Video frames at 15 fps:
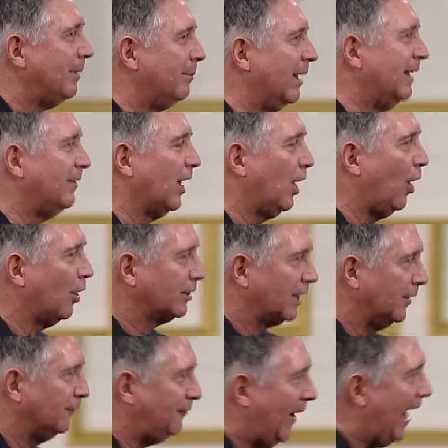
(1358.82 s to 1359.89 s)
many believe the Lord
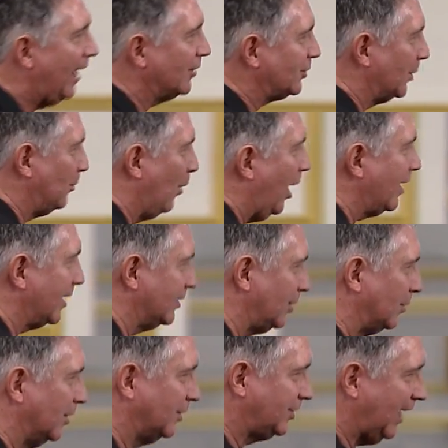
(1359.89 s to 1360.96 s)
can fire some rockets
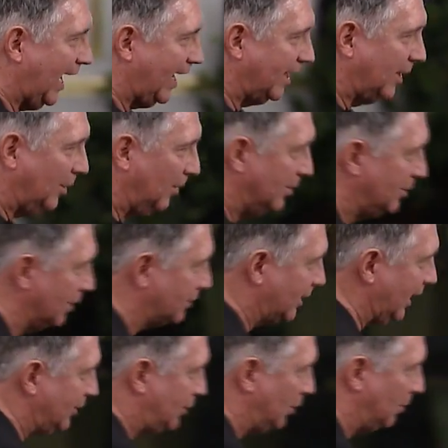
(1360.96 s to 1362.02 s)
on the side of you and just
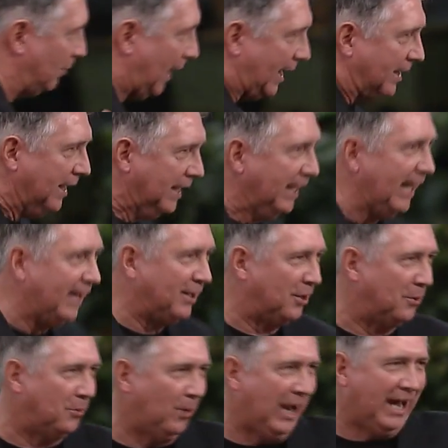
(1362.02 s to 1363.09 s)
get you right in the
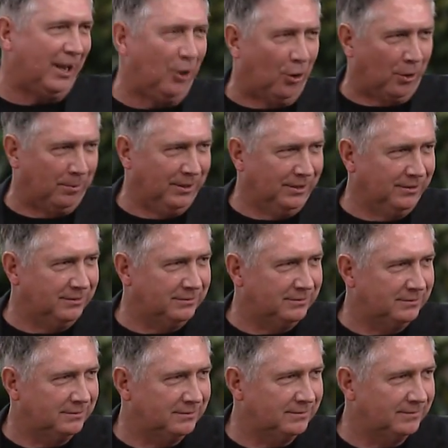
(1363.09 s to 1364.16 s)
right orbit?
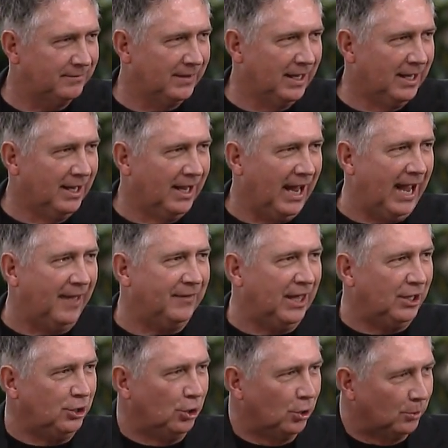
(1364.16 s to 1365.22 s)
And
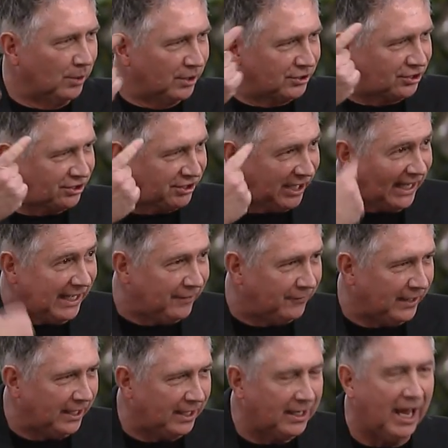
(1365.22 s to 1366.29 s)
then you're
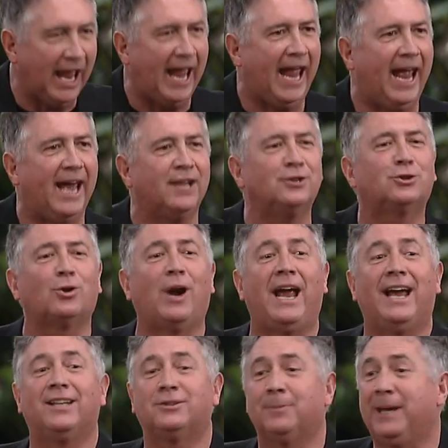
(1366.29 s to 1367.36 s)
receiving and
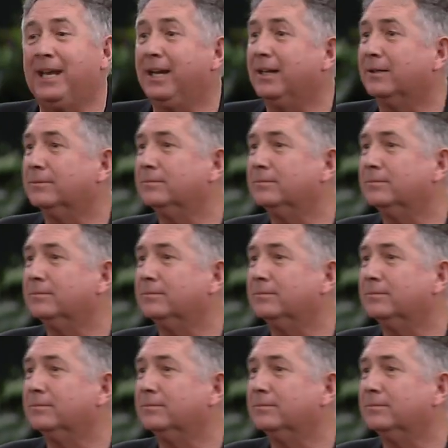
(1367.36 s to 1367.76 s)
transmitting.